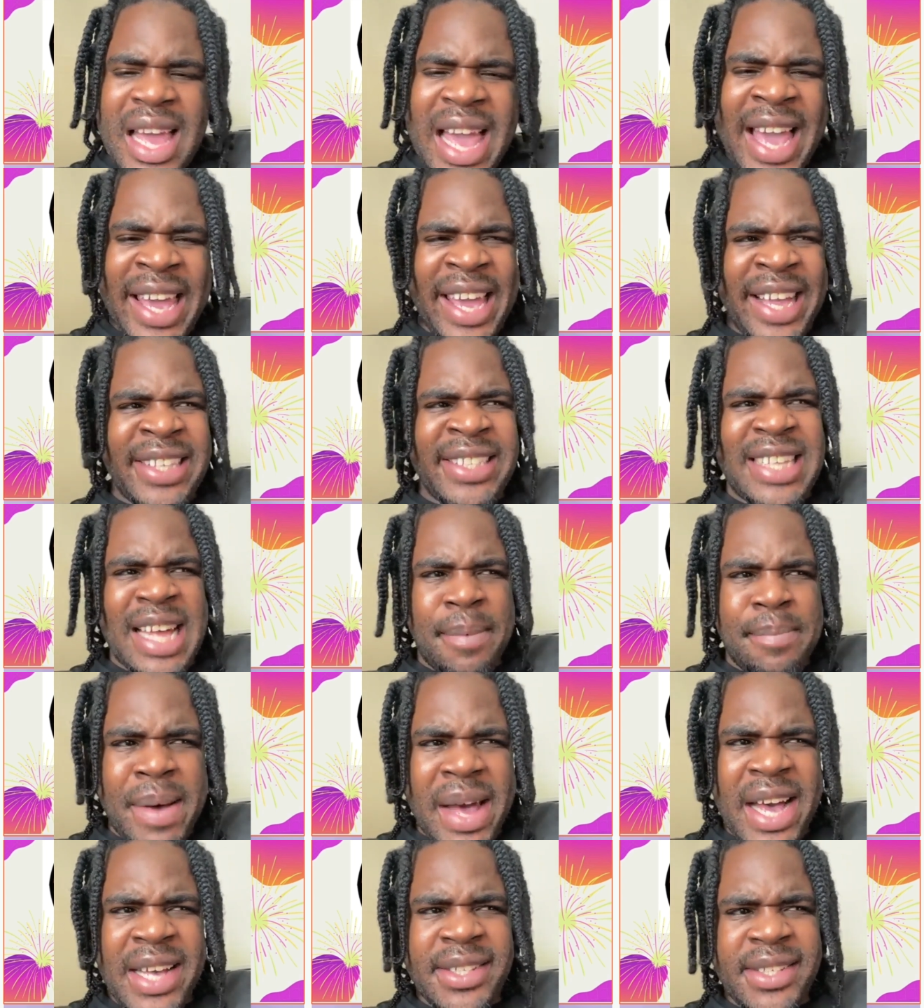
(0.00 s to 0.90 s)
against
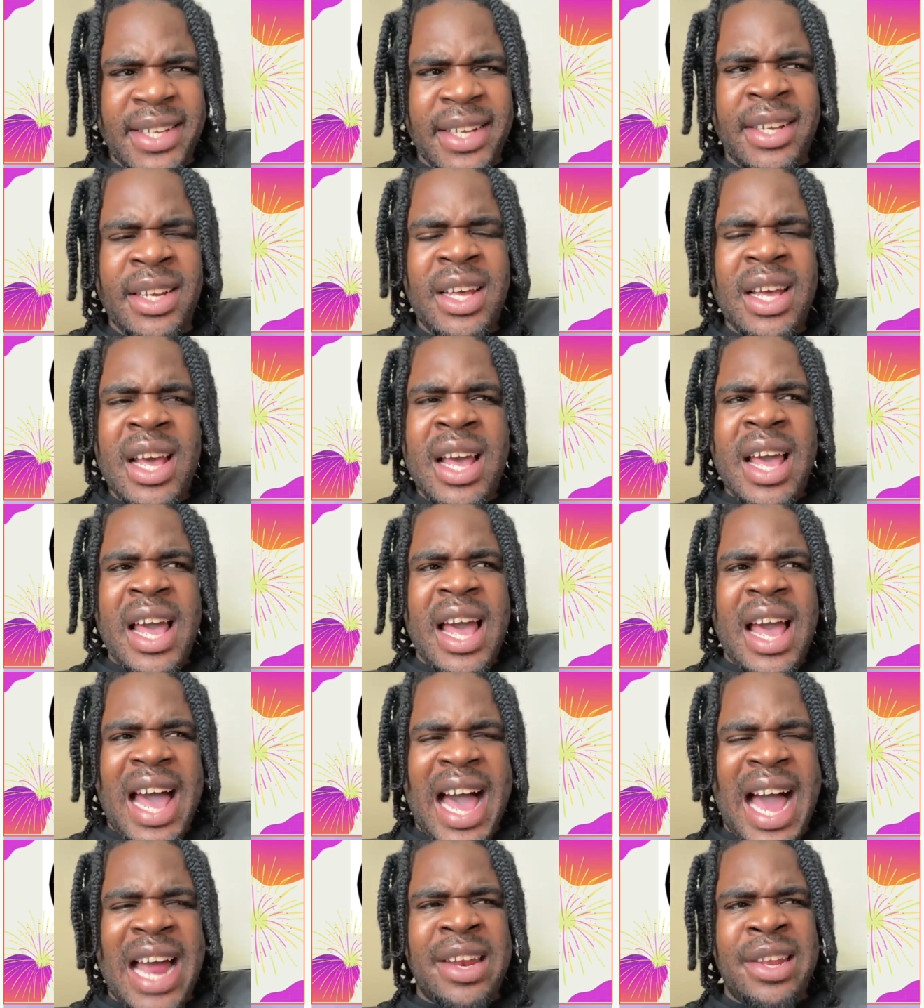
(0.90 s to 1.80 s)
that person,
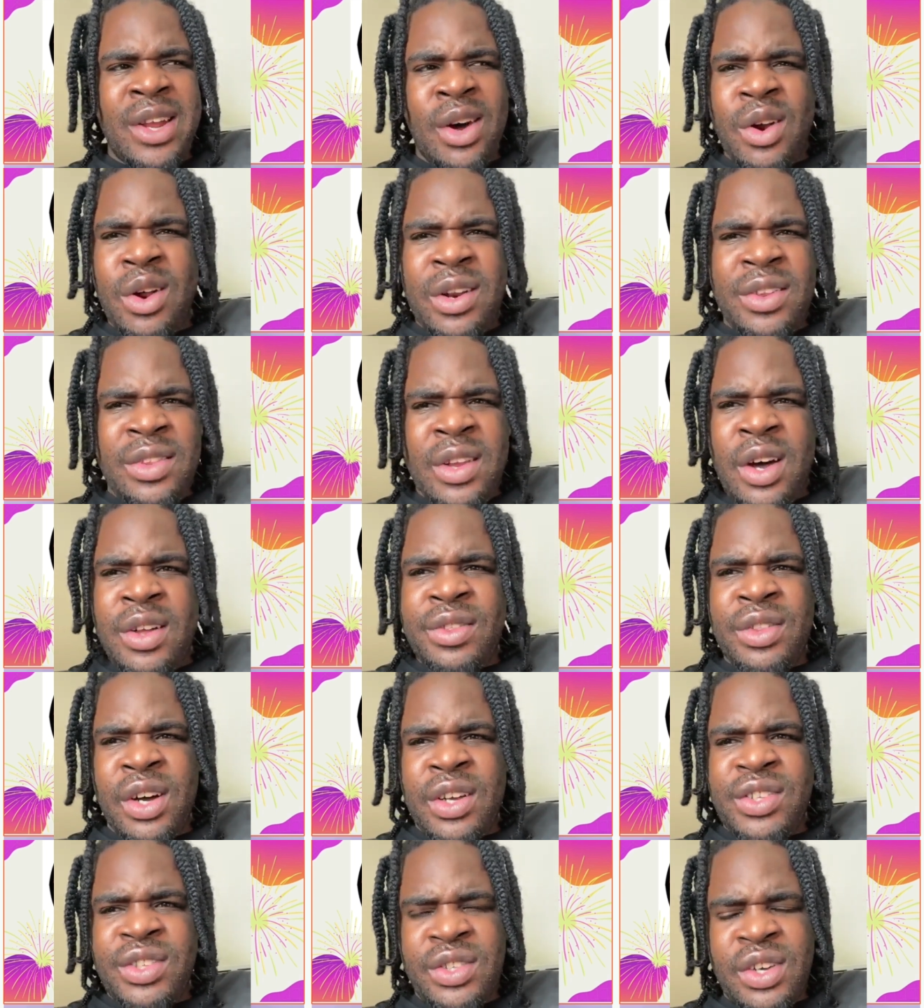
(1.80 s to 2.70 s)
and
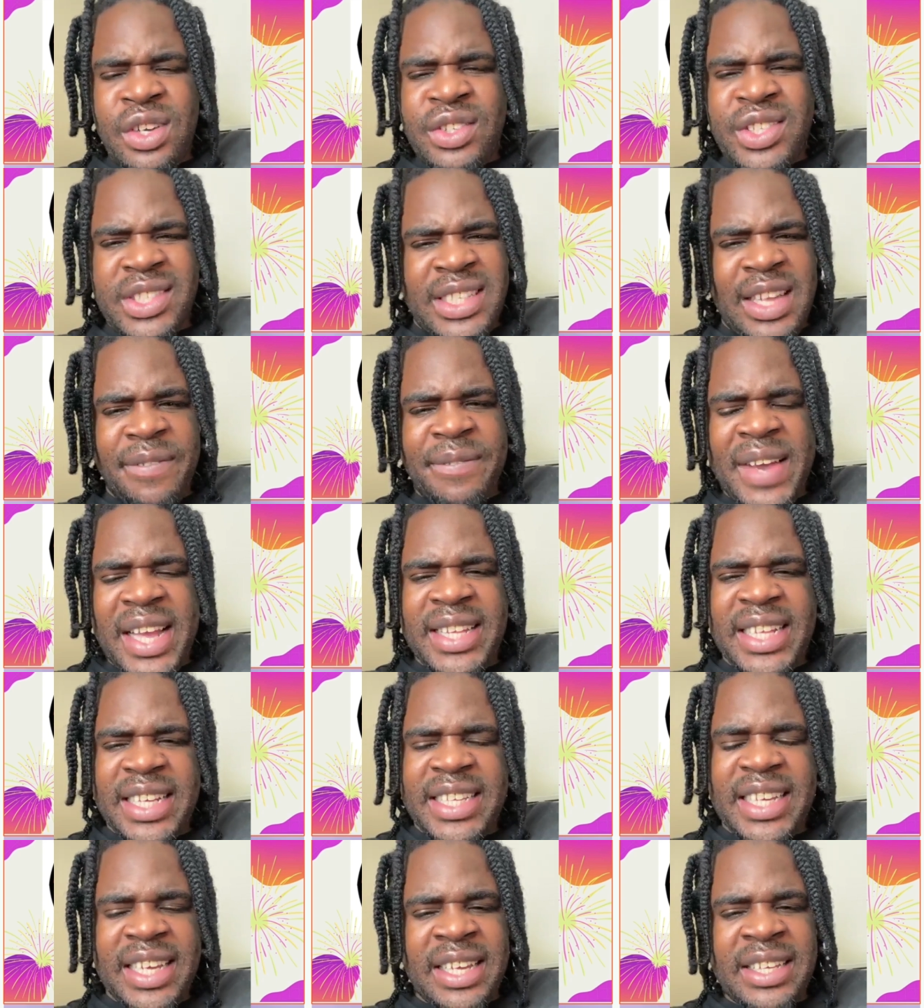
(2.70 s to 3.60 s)
not just a
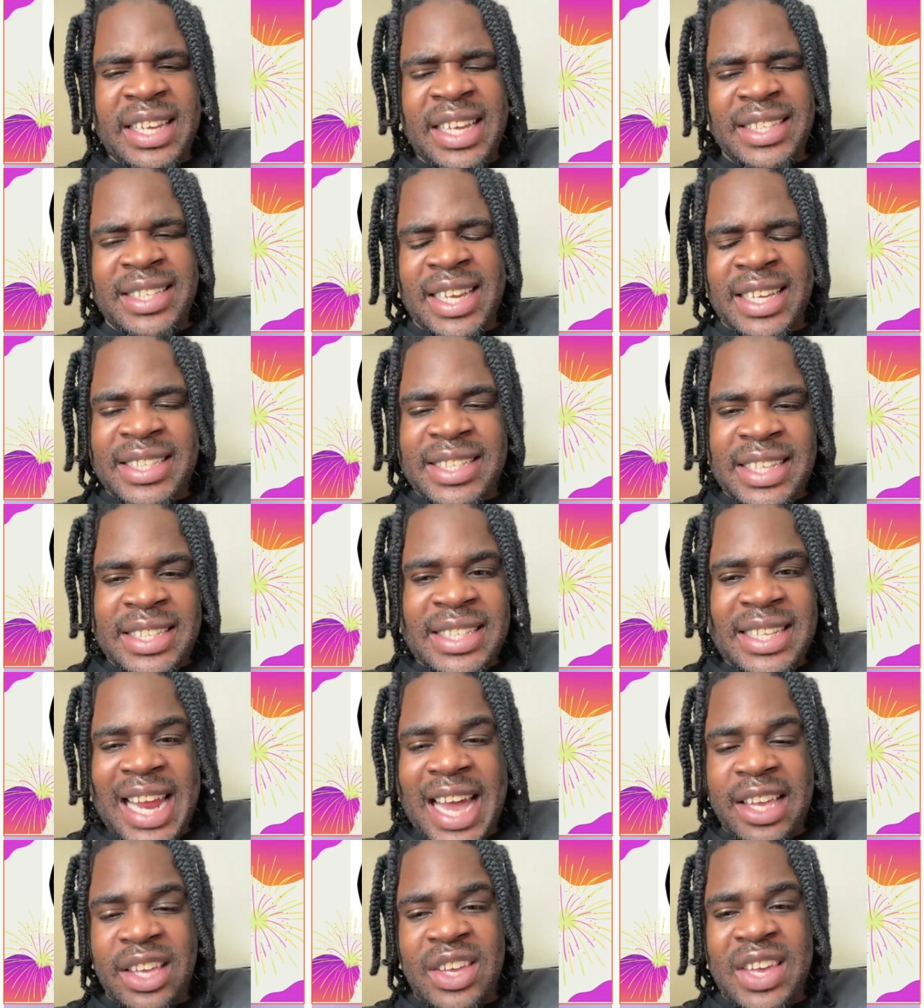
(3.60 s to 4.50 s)
vendetta.
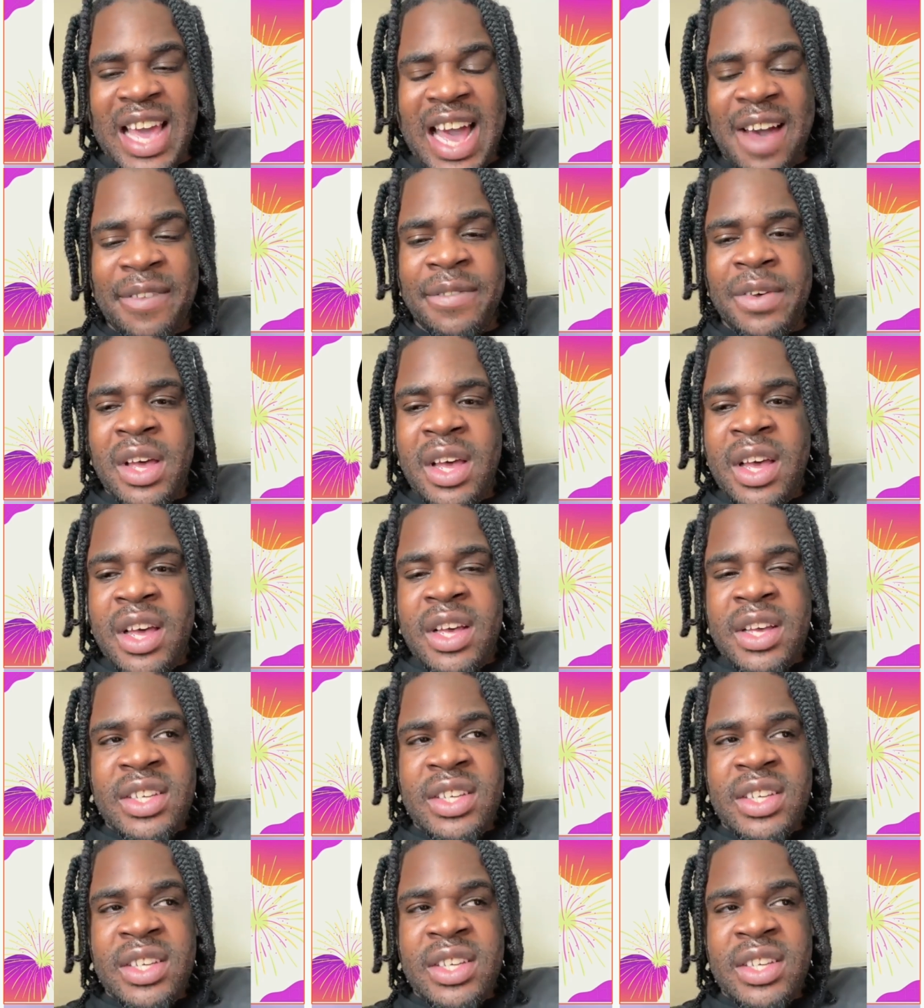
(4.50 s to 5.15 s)
It's like you have